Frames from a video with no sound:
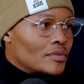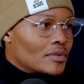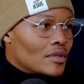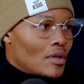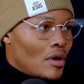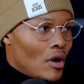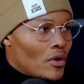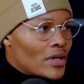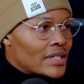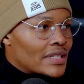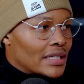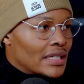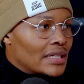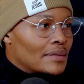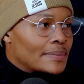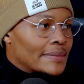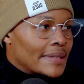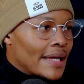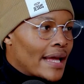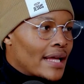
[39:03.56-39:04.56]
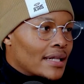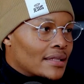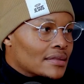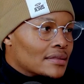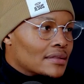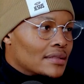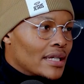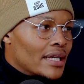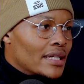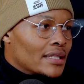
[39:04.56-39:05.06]
always keep that
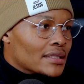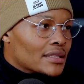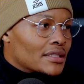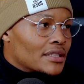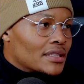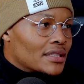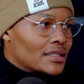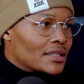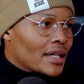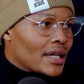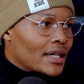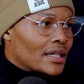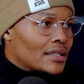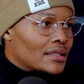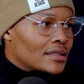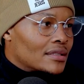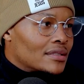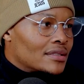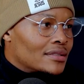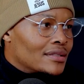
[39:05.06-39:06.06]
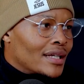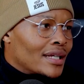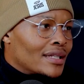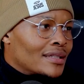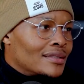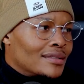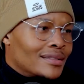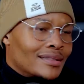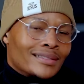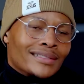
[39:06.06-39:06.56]
energy. Like,
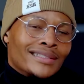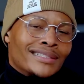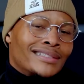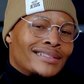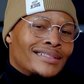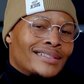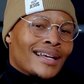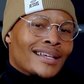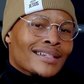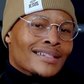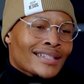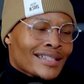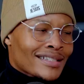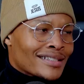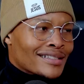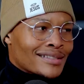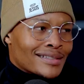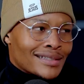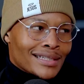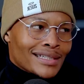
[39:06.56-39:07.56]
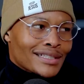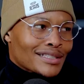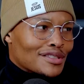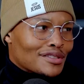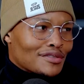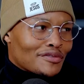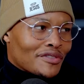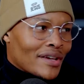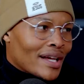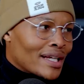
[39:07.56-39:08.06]
that it's unnecessary
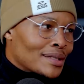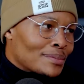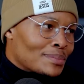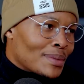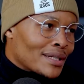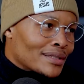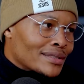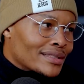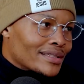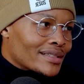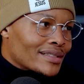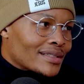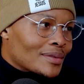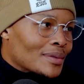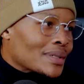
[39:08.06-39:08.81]
to fight about this.